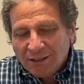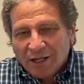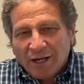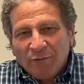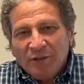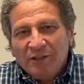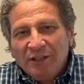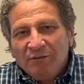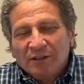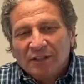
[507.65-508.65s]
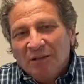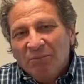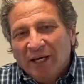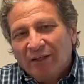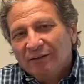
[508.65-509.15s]
I received this
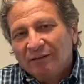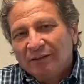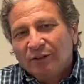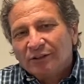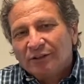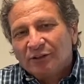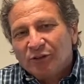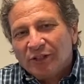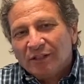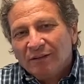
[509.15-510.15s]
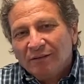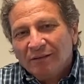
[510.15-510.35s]
email. It looked legit.